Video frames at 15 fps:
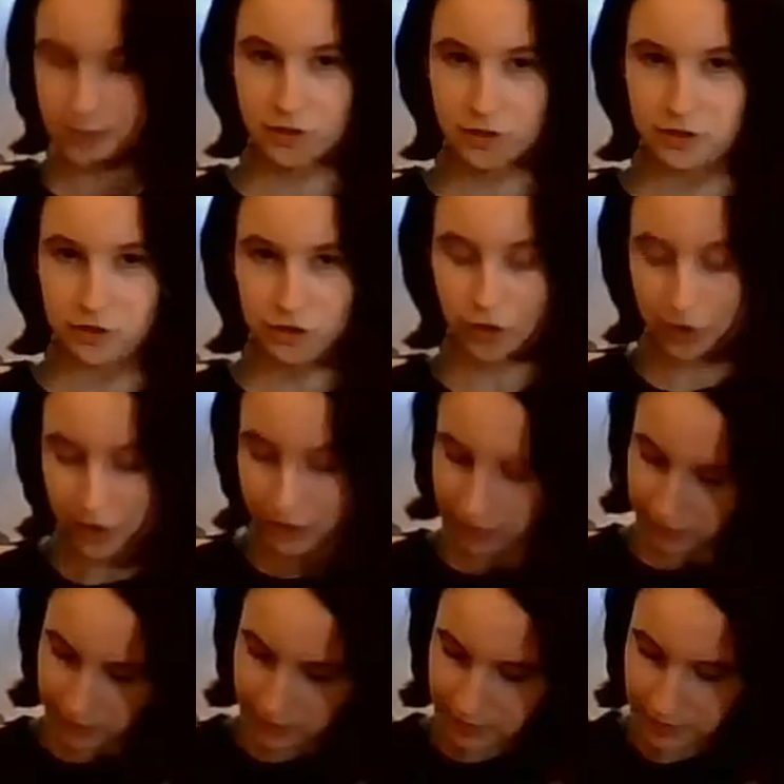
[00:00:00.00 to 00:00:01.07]
A
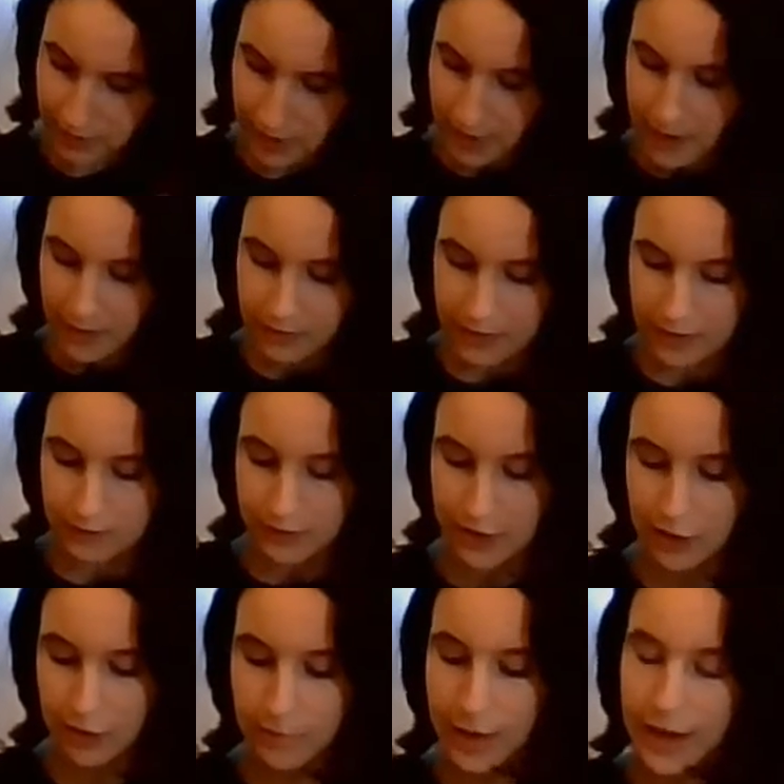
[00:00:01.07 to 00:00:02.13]
struggle. This
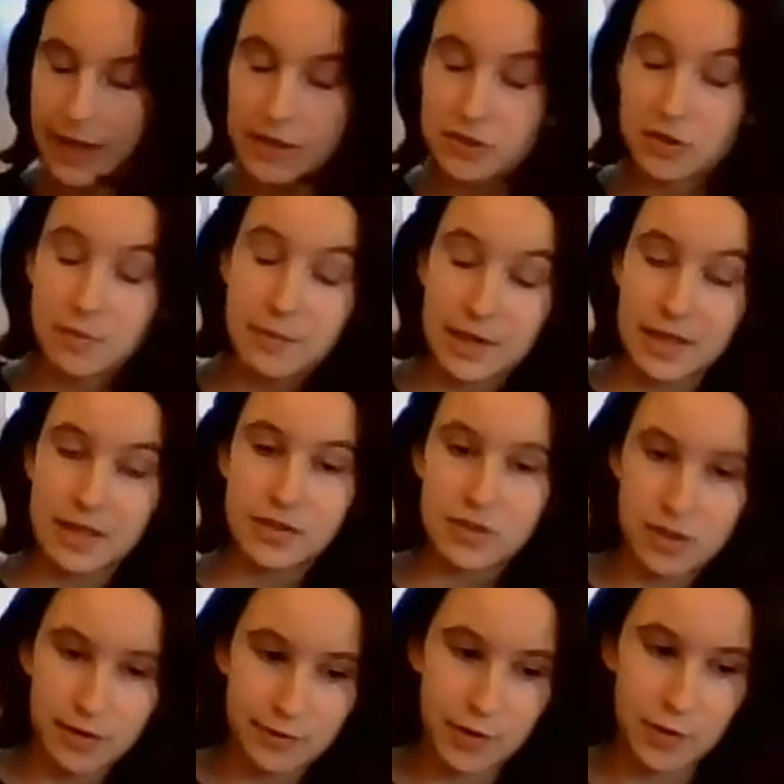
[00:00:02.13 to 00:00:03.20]
video might end up being in
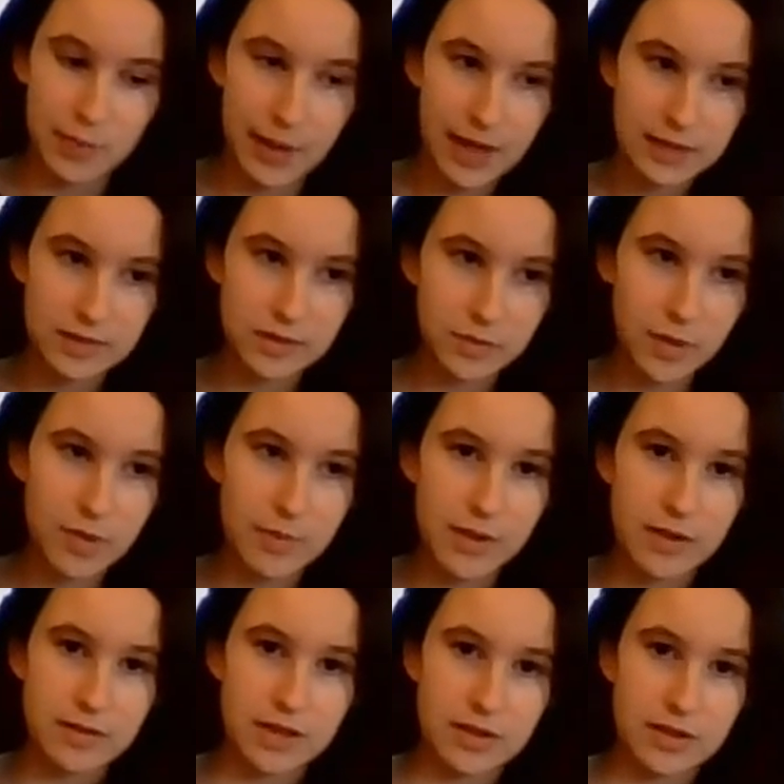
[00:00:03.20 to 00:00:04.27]
a few parts as well
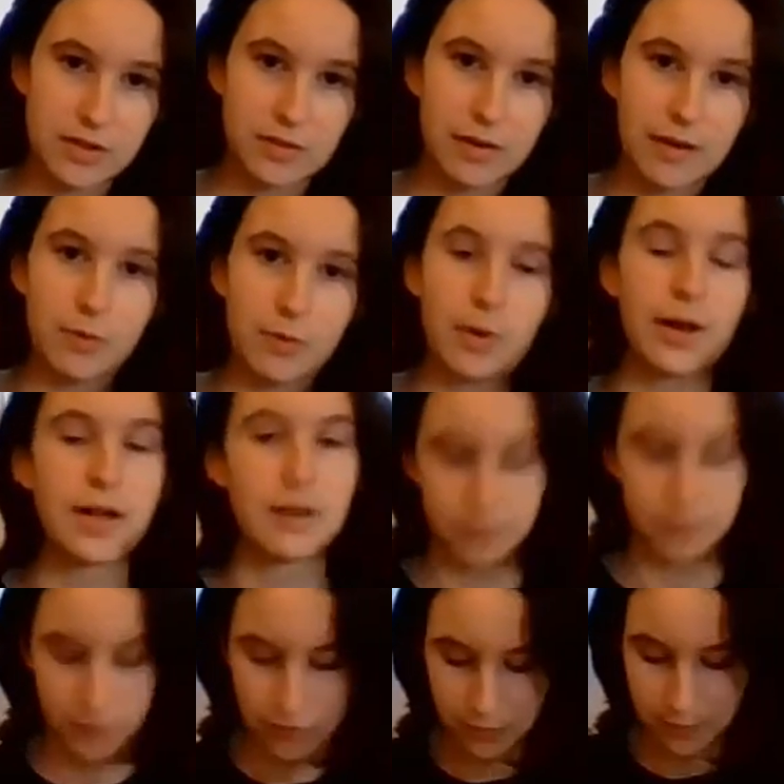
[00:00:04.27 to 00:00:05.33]
because I do have quite a
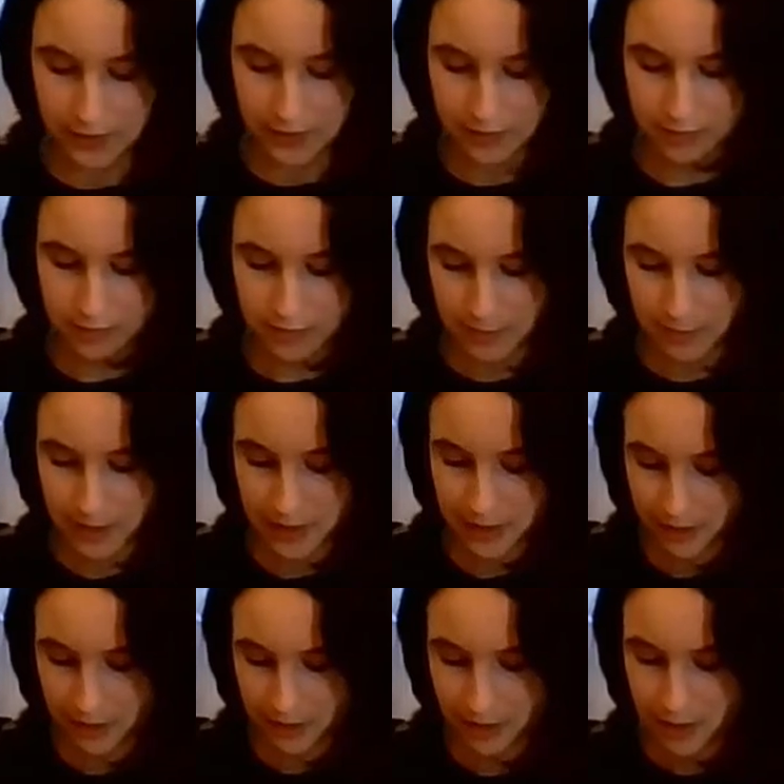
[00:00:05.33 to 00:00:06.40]
few presents to
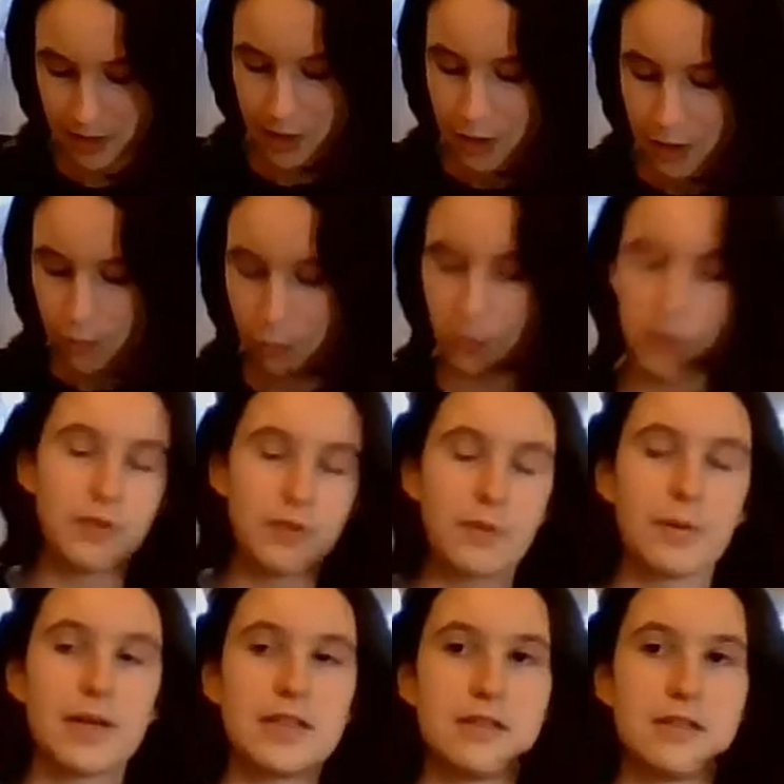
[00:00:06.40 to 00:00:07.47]
make. One of the
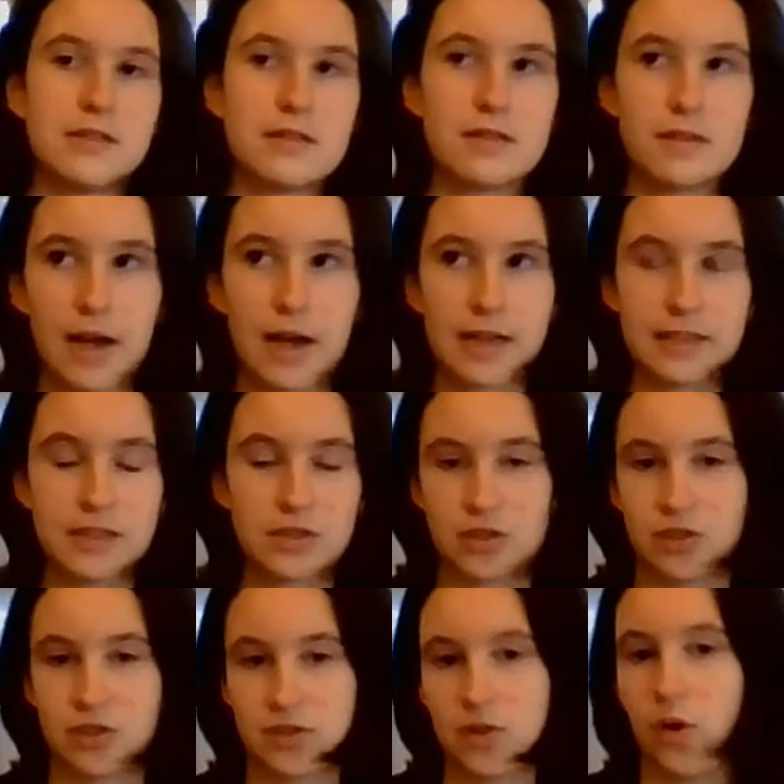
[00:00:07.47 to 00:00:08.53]
presents, I did
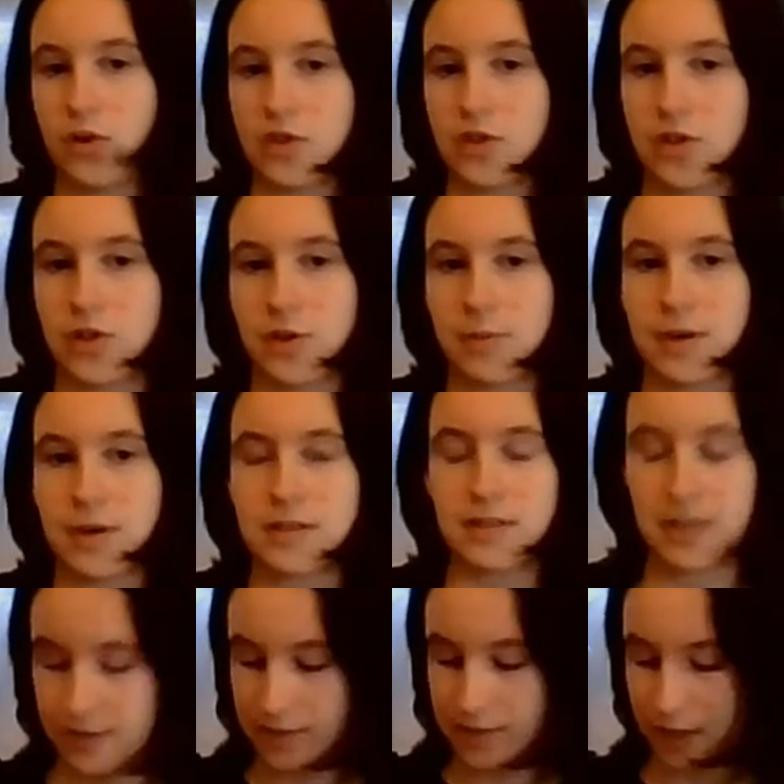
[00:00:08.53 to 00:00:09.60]
just order the present
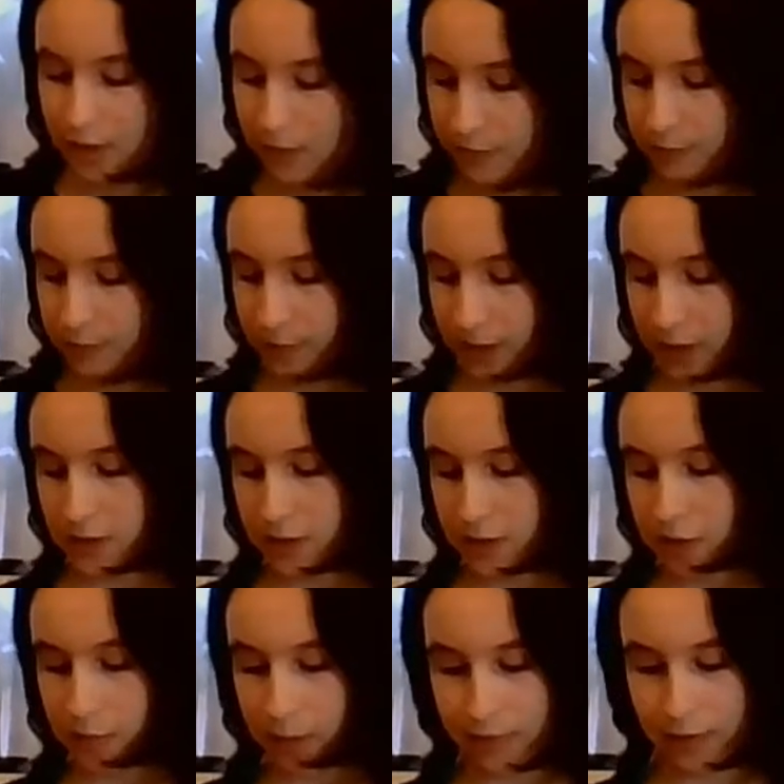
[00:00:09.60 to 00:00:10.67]
itself because I
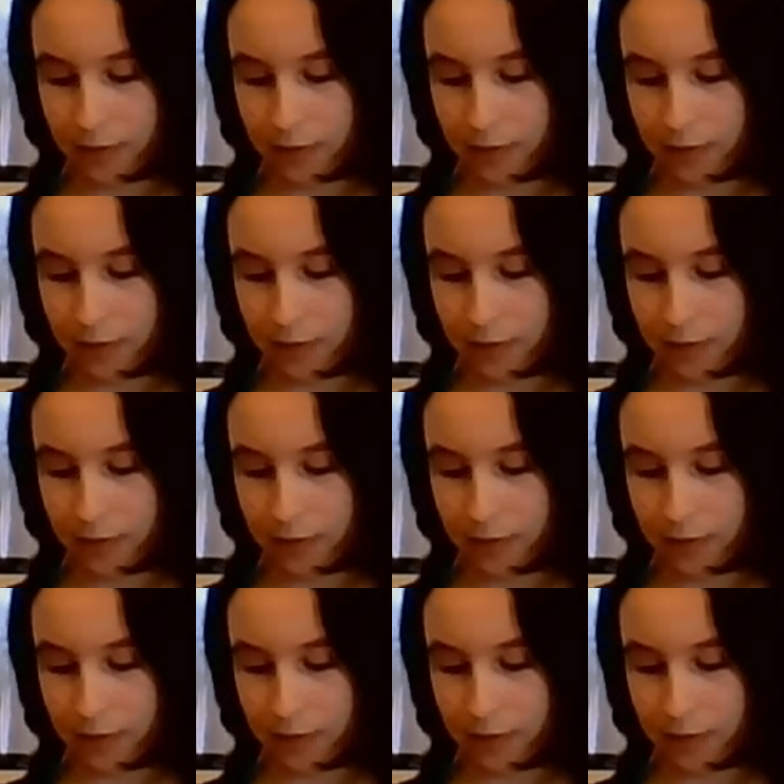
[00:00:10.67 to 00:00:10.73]
knew my